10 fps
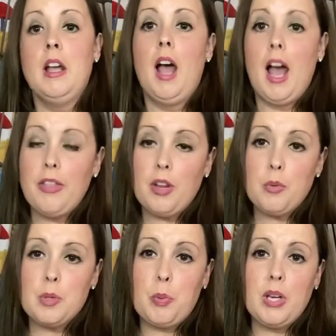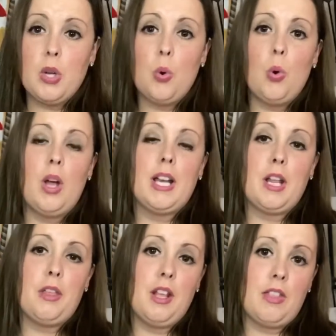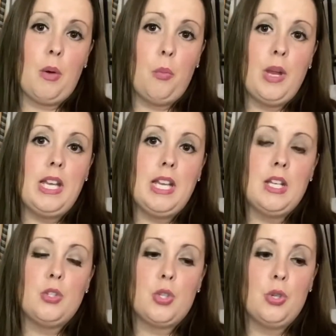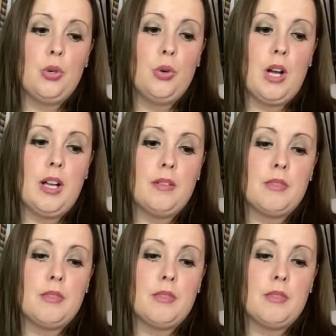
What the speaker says: I thought it was pretty cool, and I think that we need to